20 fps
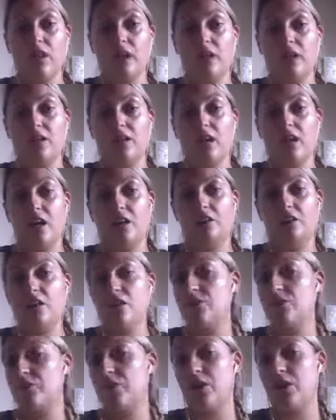And I
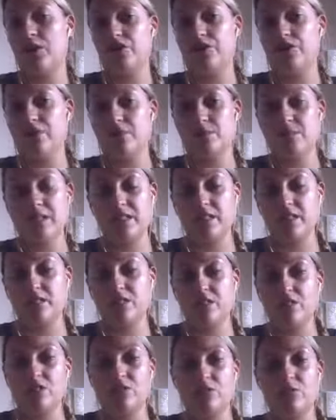know quite often as business
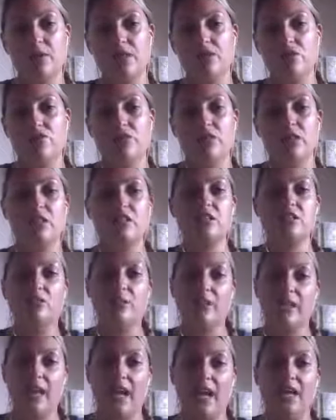owners, we're struggling to
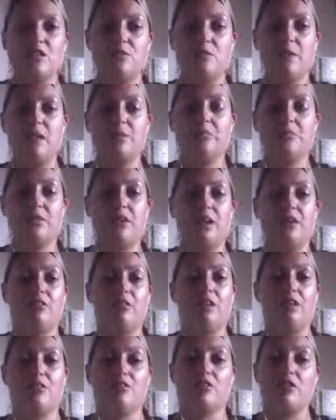engage people now on
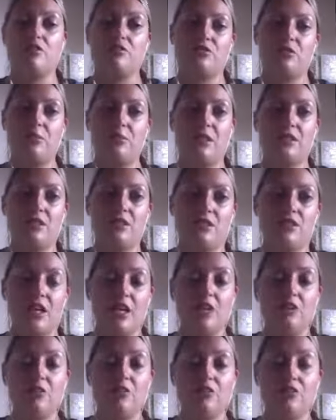our social media
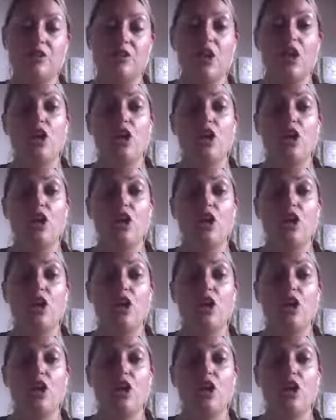channels.